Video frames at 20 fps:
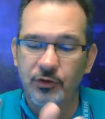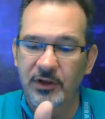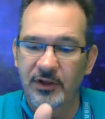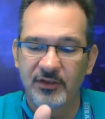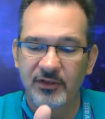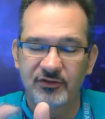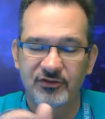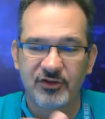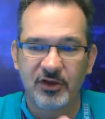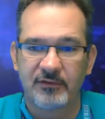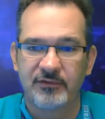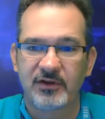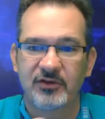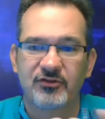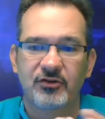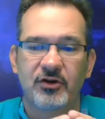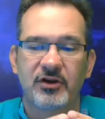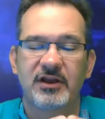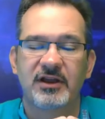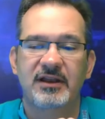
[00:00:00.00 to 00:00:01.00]
and the suffix,
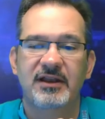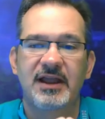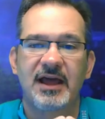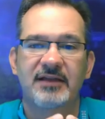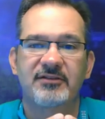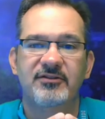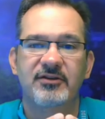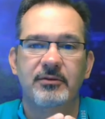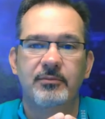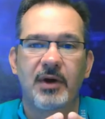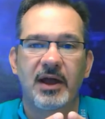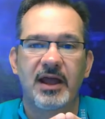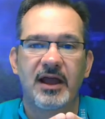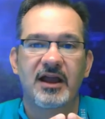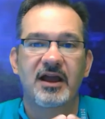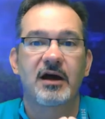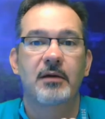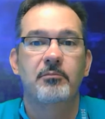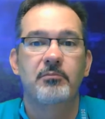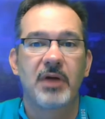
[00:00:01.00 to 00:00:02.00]
are connected by a
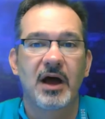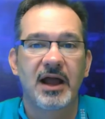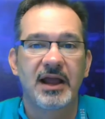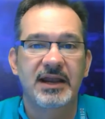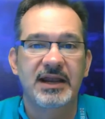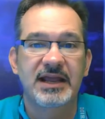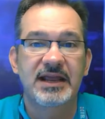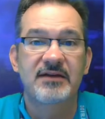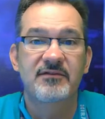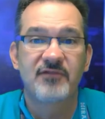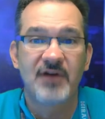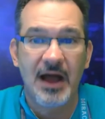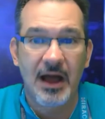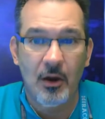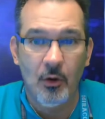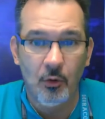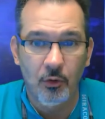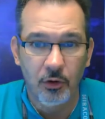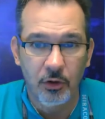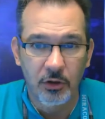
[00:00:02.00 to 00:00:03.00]
combining
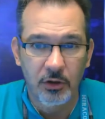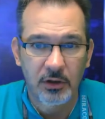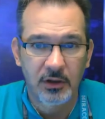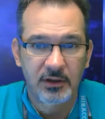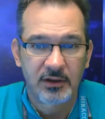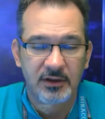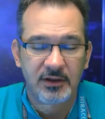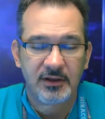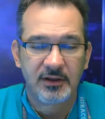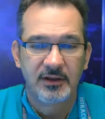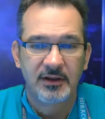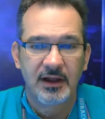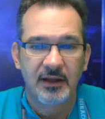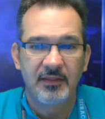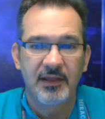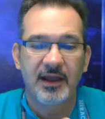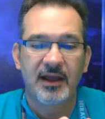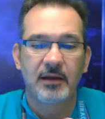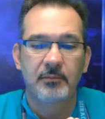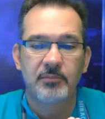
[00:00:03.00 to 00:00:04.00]
vowel, and
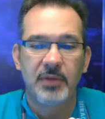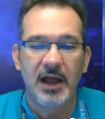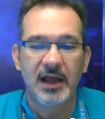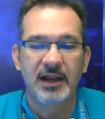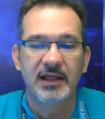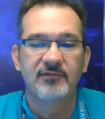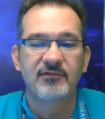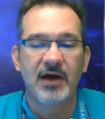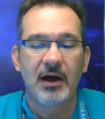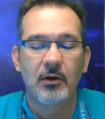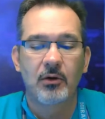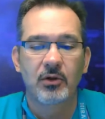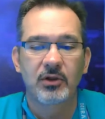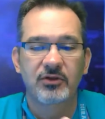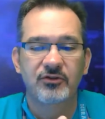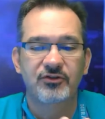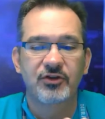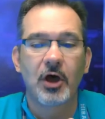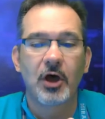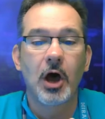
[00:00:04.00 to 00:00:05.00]
that combining vowel
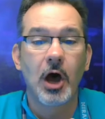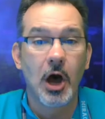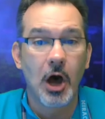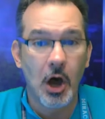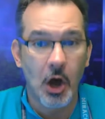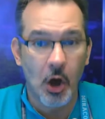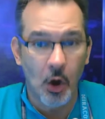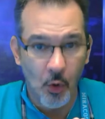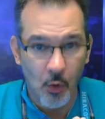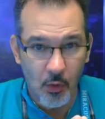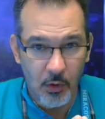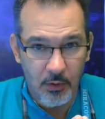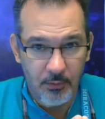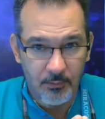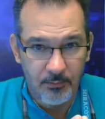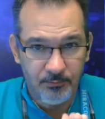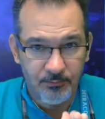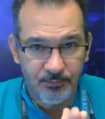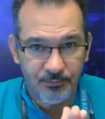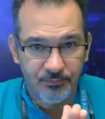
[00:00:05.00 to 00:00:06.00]
is O,
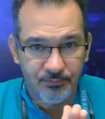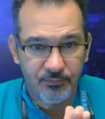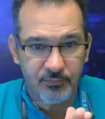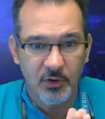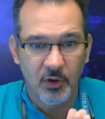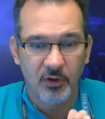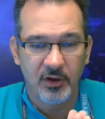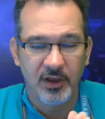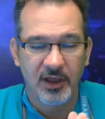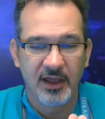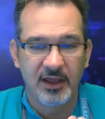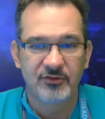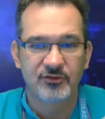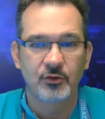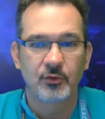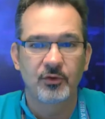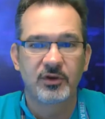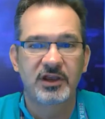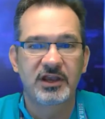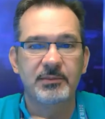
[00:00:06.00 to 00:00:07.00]
okay? So
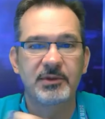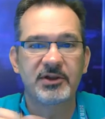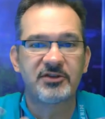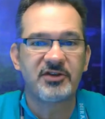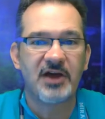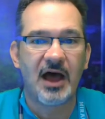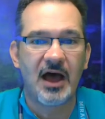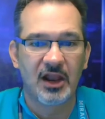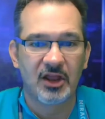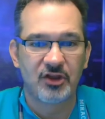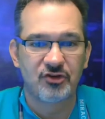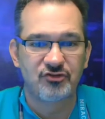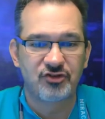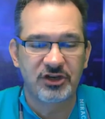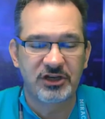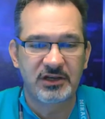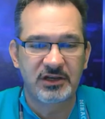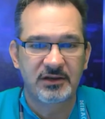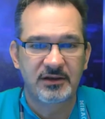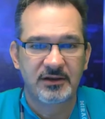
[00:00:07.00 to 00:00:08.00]

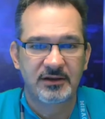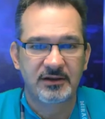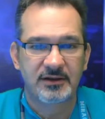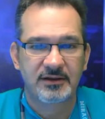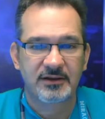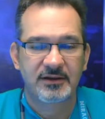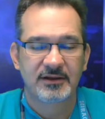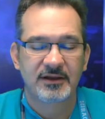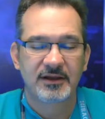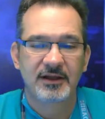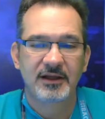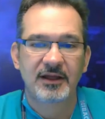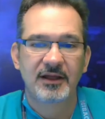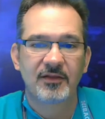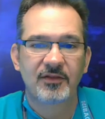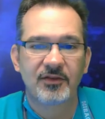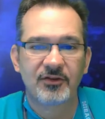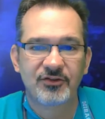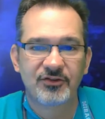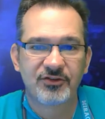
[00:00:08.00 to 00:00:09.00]
hematology,
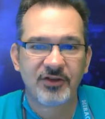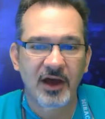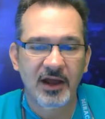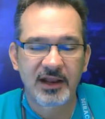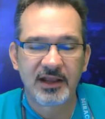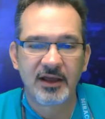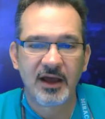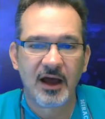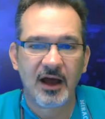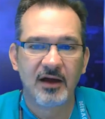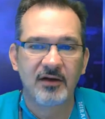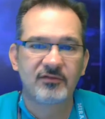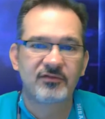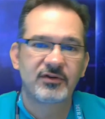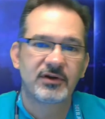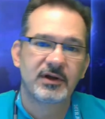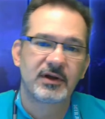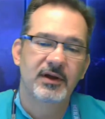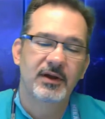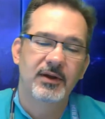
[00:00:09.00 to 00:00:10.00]
the study of,
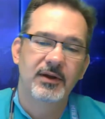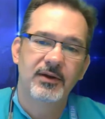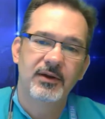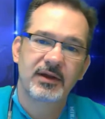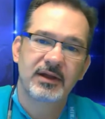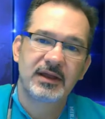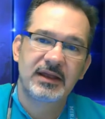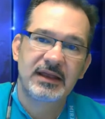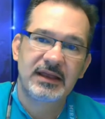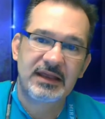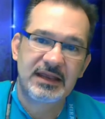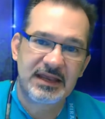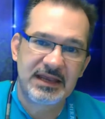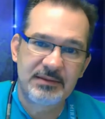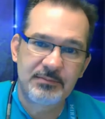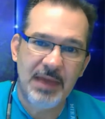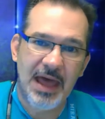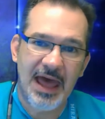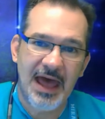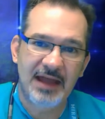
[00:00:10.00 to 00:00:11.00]

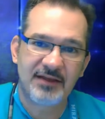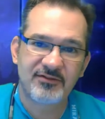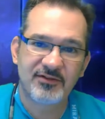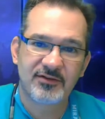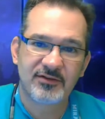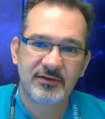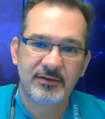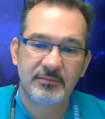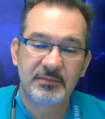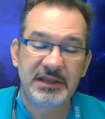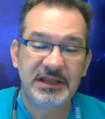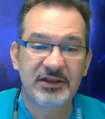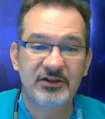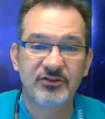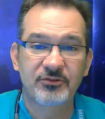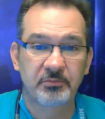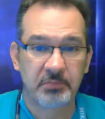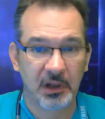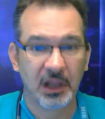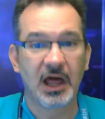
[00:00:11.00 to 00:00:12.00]
Hemat means
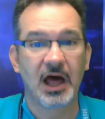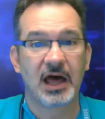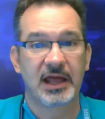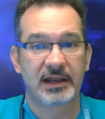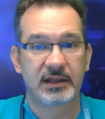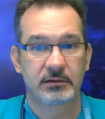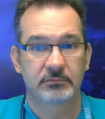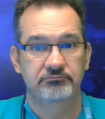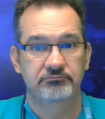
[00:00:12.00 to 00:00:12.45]
blood.